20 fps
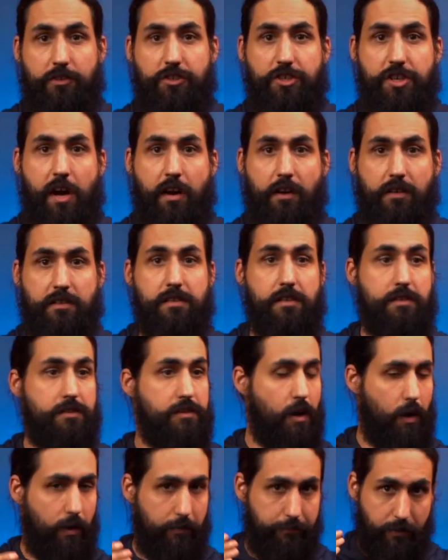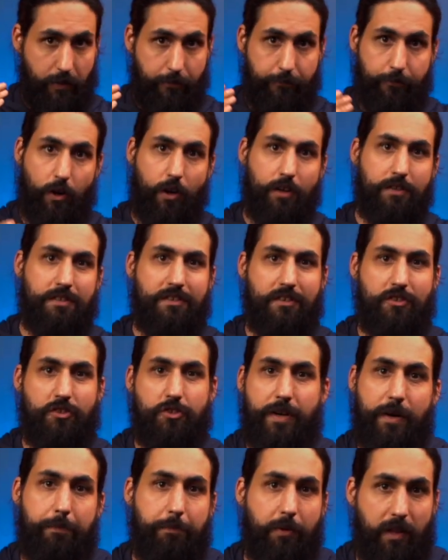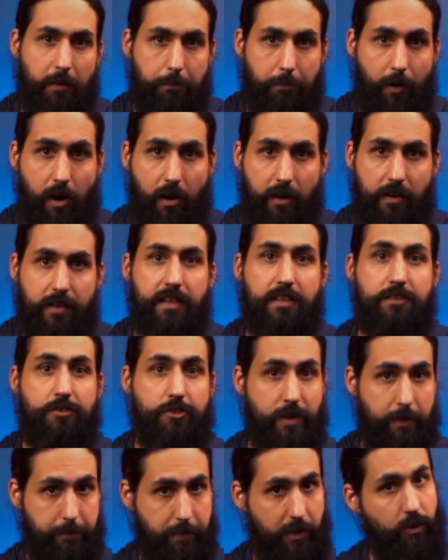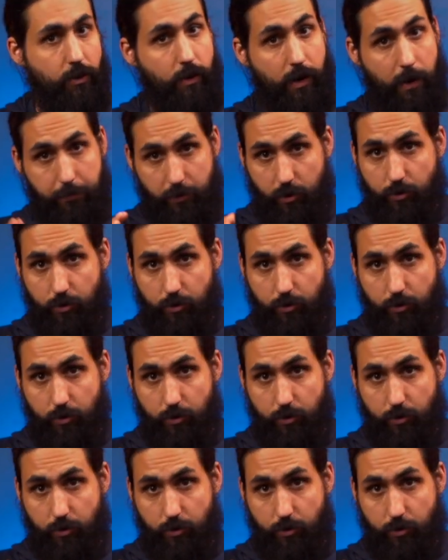chunks. So if the first triplet part is tripping you up,